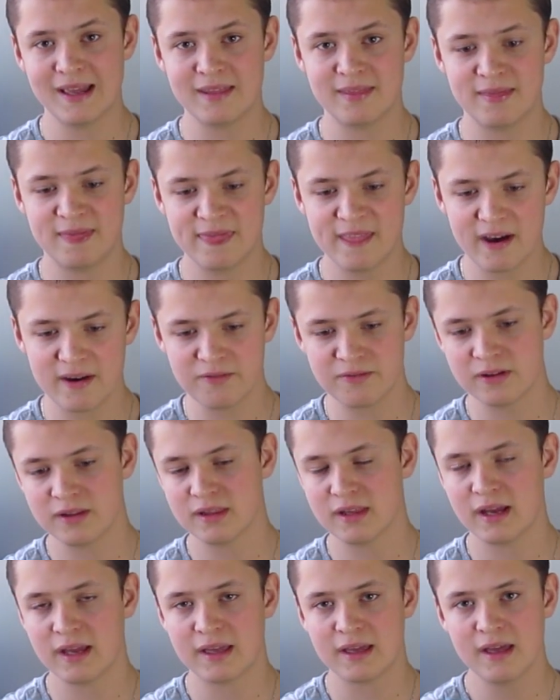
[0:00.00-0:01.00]
and nothing
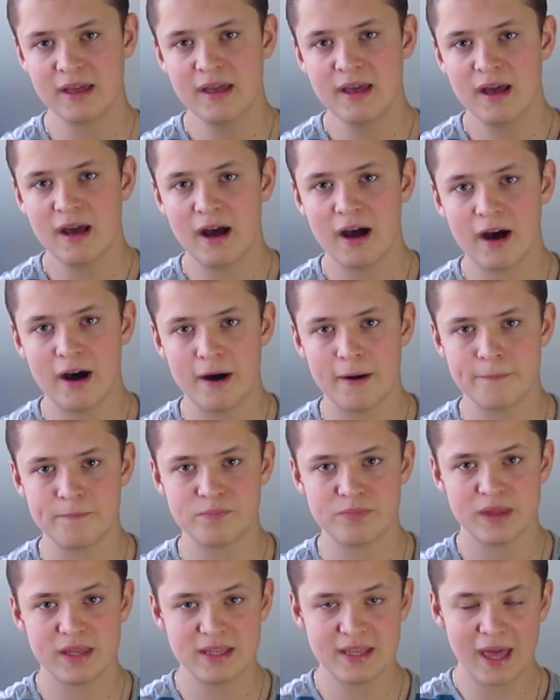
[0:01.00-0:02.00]
like
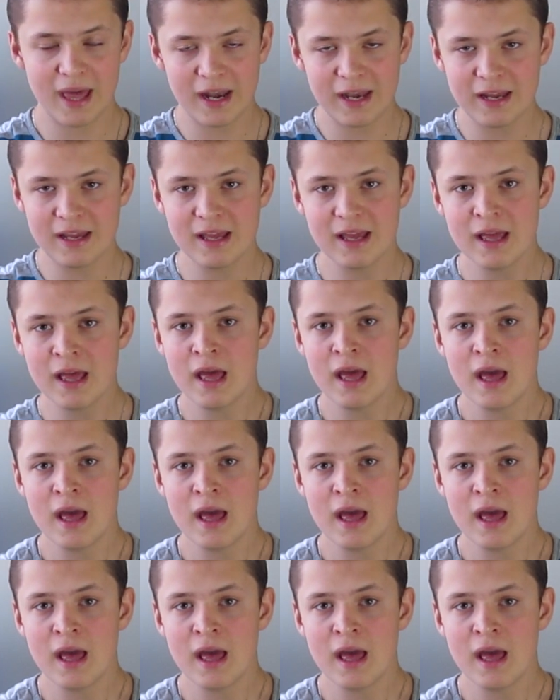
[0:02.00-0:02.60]
um, Yeti